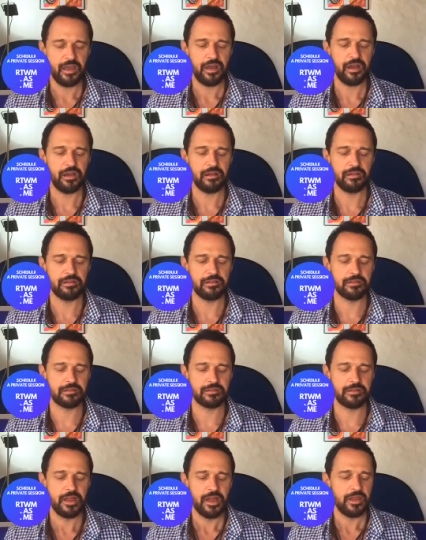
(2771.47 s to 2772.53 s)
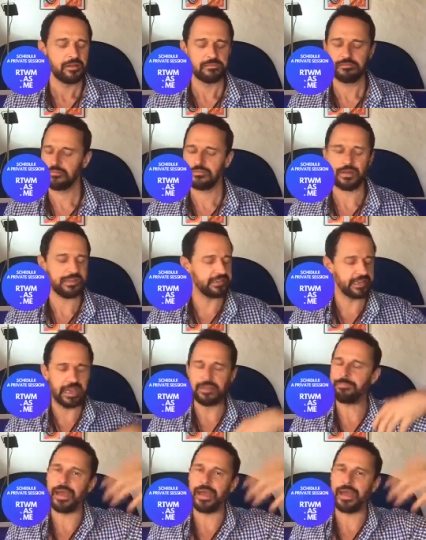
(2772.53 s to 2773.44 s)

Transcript: once again,